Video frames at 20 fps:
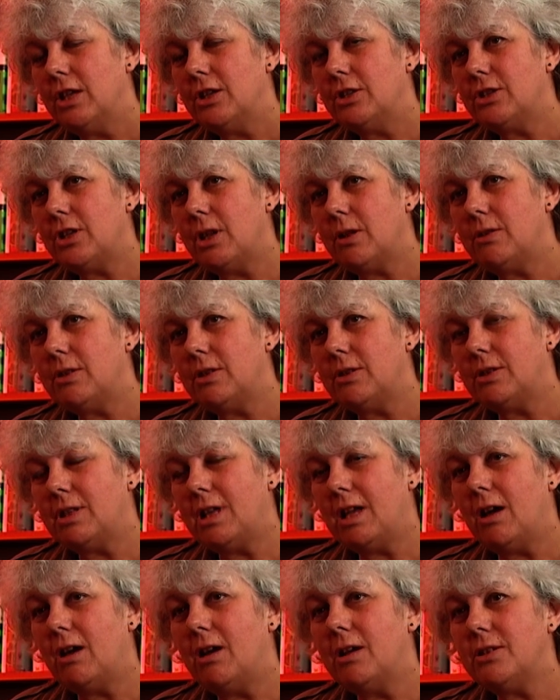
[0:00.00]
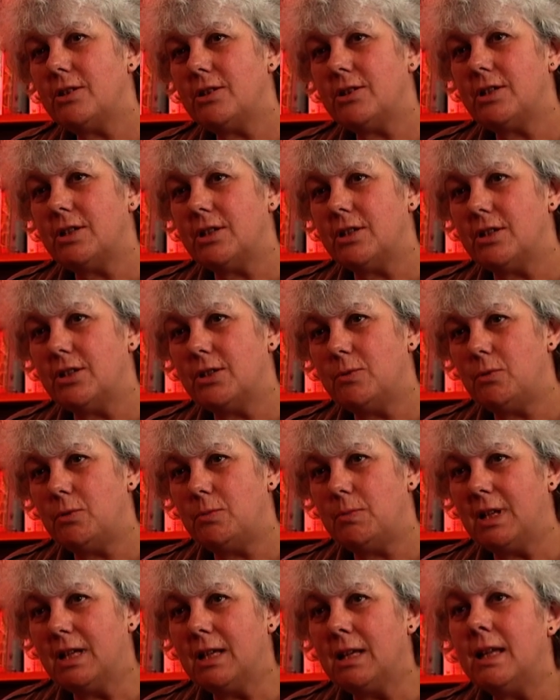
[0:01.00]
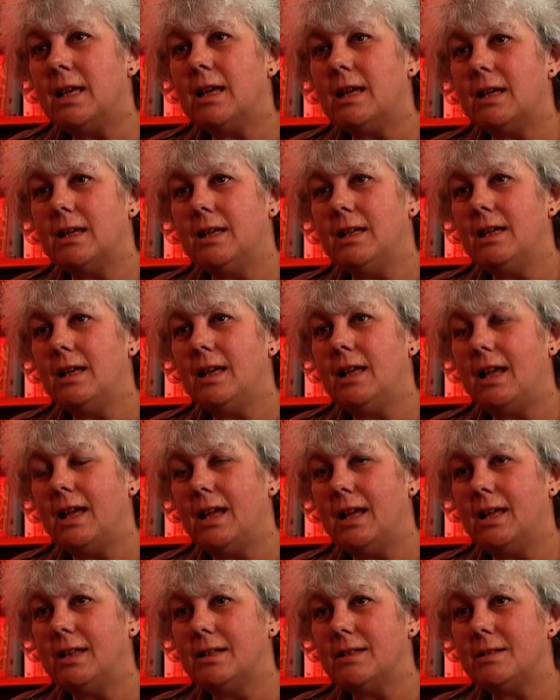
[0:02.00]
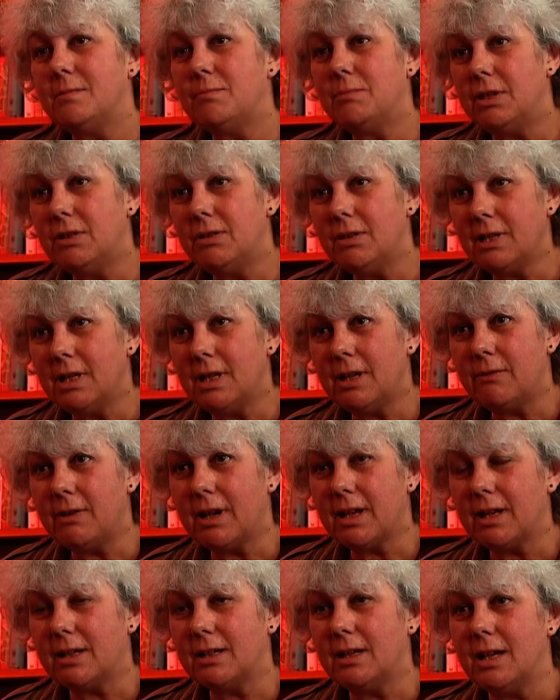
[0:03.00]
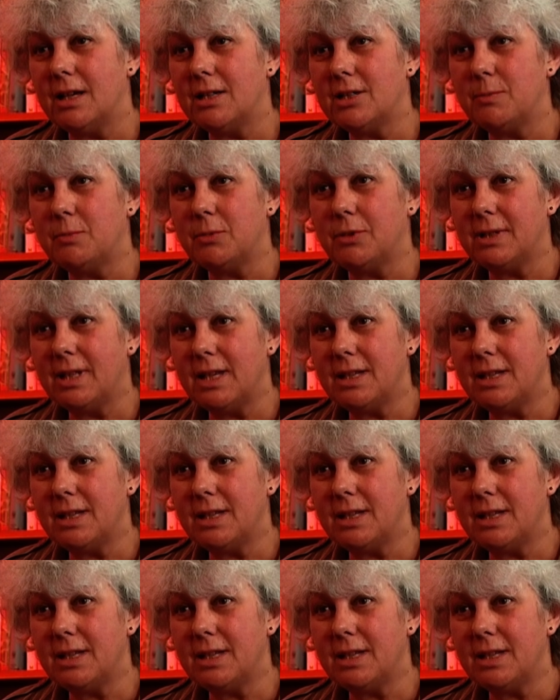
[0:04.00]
so that the answers would be clear and empirically recognisable.